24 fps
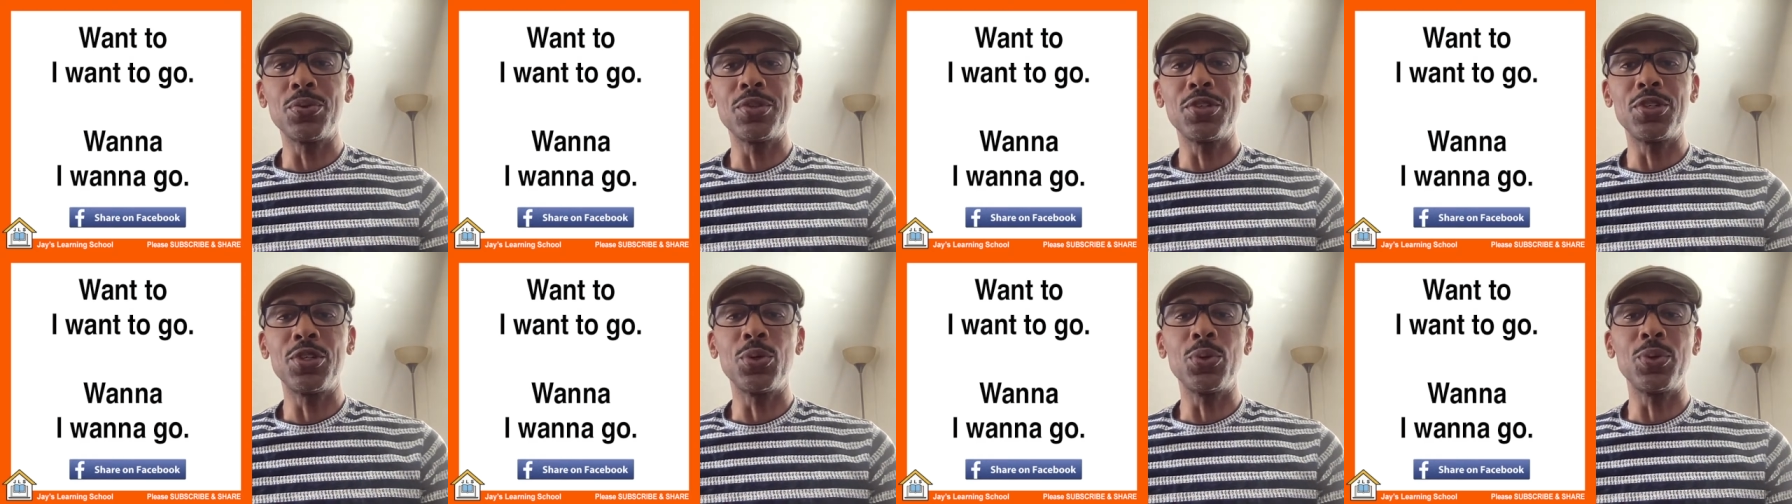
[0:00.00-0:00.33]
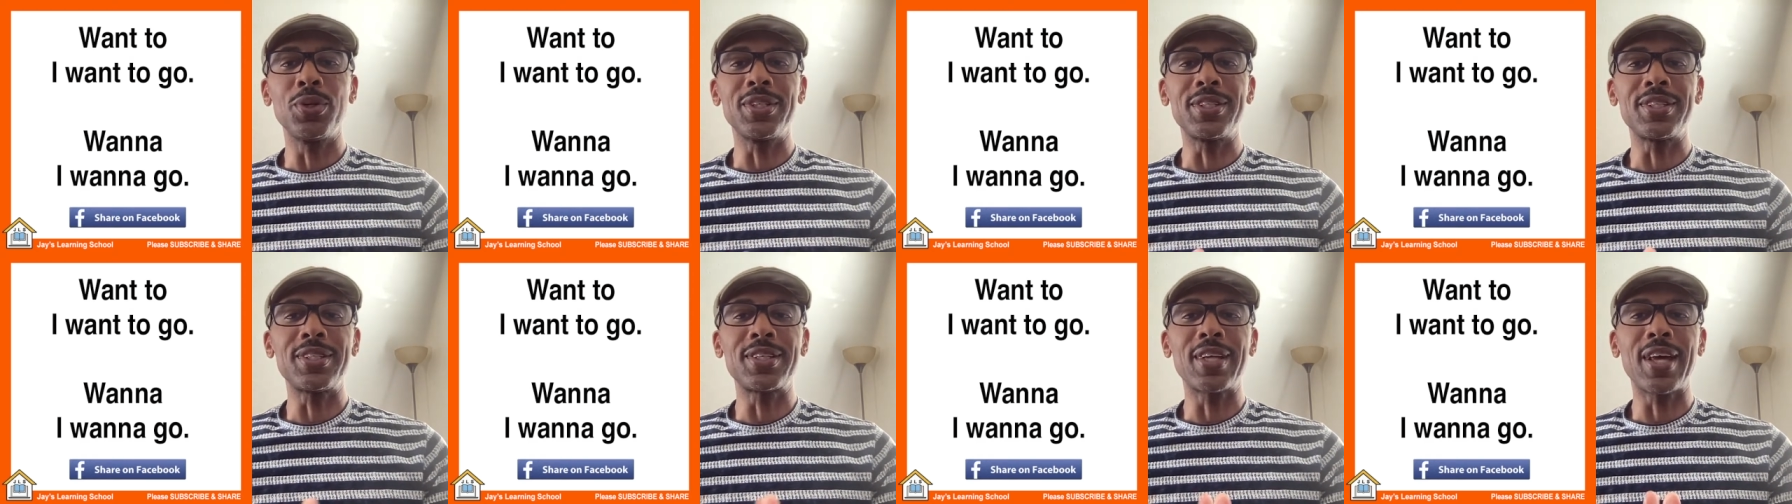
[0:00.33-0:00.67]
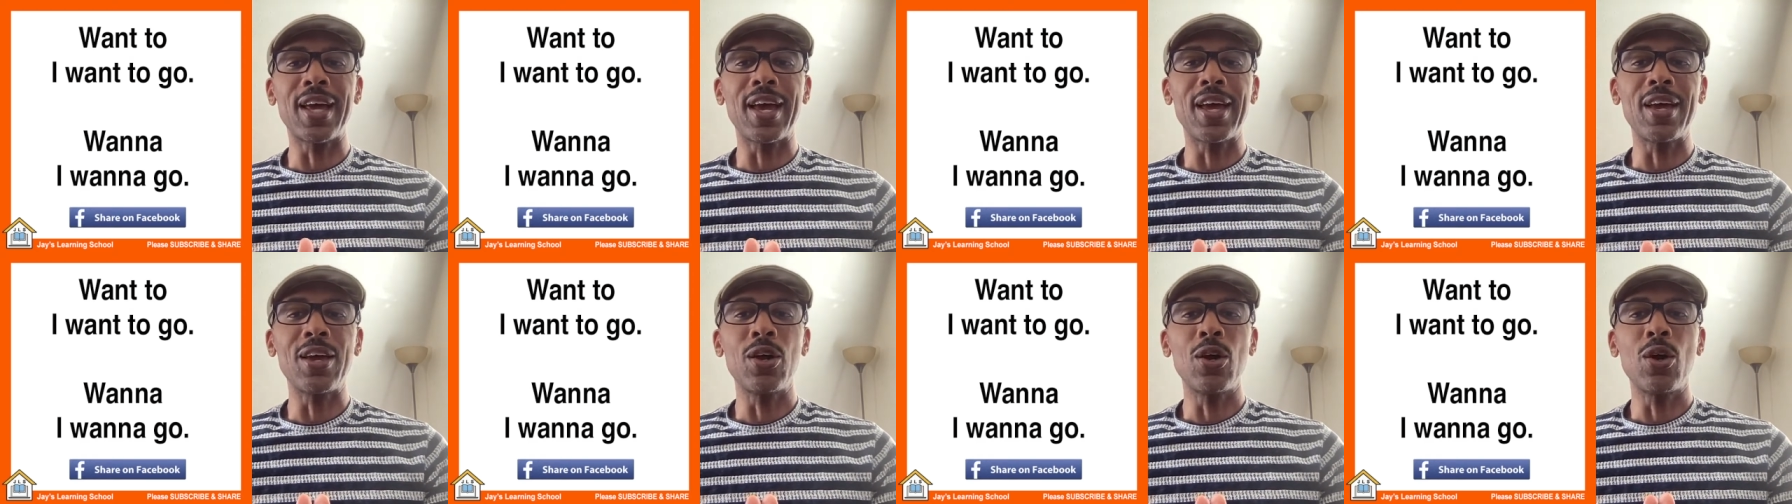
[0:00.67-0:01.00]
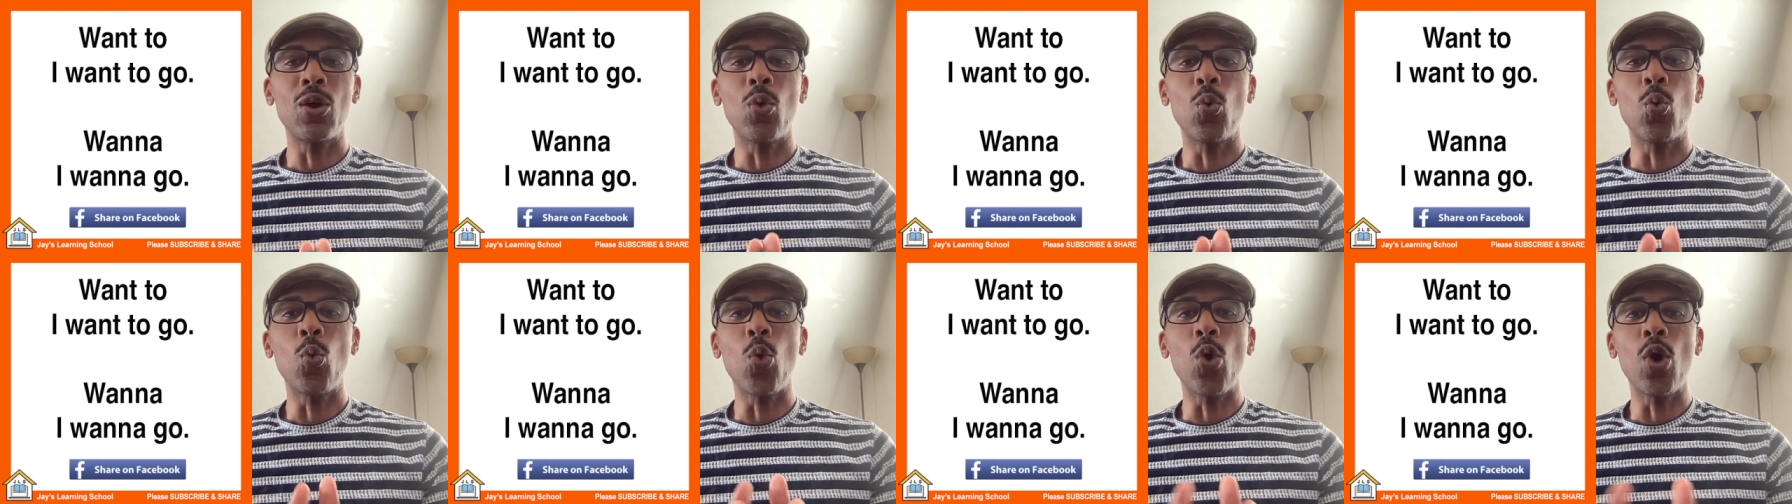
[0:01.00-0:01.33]
you would say
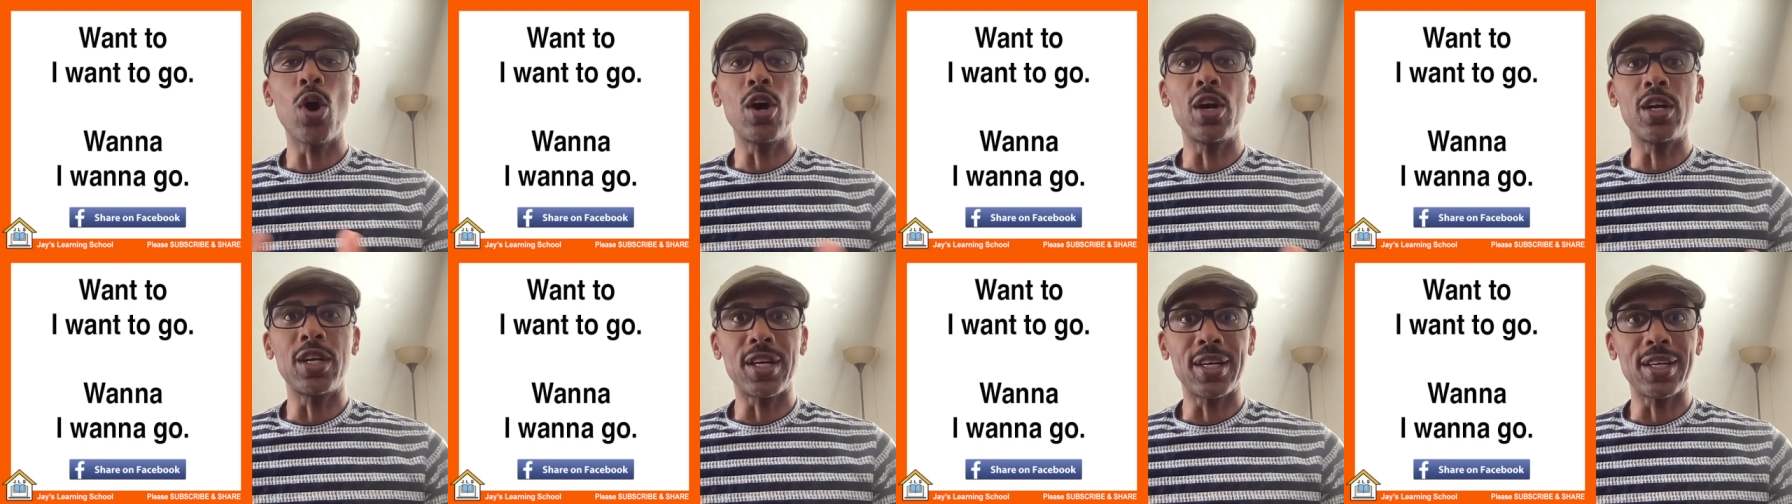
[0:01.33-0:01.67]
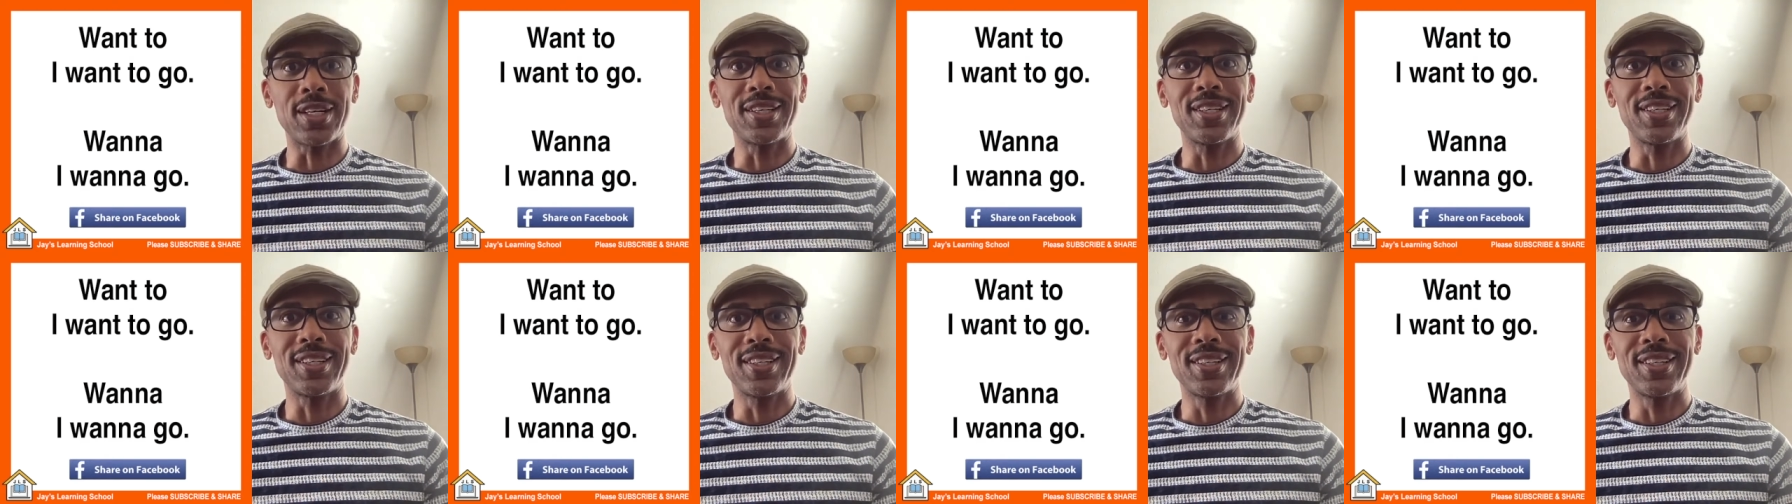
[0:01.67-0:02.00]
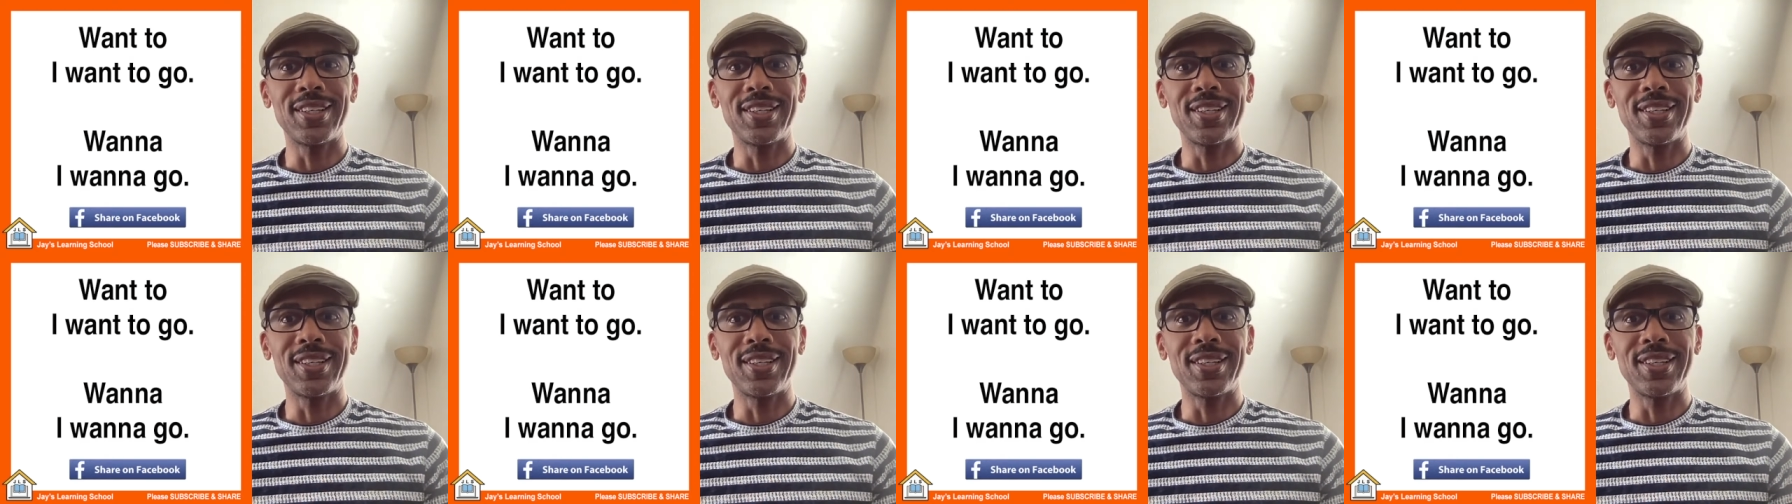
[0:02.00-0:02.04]
wanna.